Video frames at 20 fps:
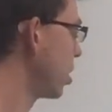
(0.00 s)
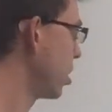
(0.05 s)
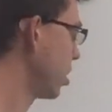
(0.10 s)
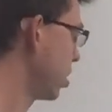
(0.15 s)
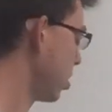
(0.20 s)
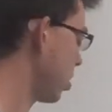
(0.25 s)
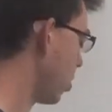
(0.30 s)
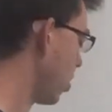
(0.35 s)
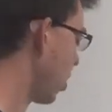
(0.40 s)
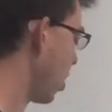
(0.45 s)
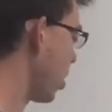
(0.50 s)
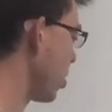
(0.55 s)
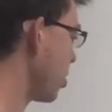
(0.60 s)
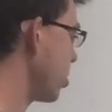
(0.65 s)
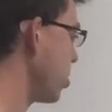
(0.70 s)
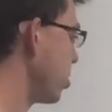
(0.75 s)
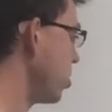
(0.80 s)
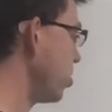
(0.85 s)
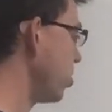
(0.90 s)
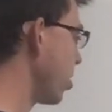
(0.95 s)
So our
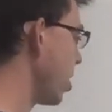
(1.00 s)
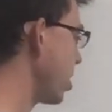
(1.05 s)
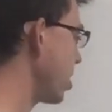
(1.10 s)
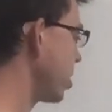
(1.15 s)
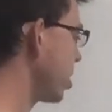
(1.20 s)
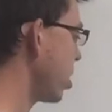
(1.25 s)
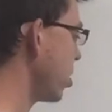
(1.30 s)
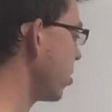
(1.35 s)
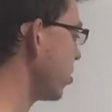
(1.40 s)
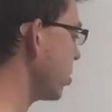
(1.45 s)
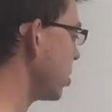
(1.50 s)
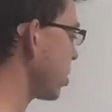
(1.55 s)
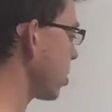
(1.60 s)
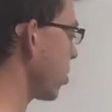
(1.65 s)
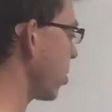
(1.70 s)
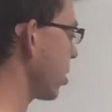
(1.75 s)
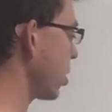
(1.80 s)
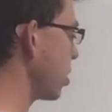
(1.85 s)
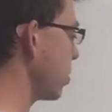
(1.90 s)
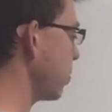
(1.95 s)
new ratio is
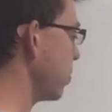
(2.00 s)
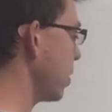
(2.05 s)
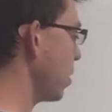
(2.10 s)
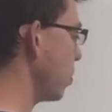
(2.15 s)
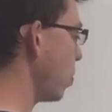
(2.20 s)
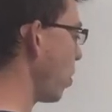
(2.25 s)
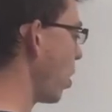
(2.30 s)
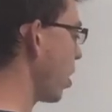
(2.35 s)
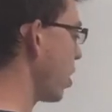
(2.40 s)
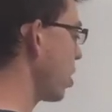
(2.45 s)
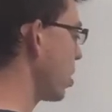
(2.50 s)
going to be 1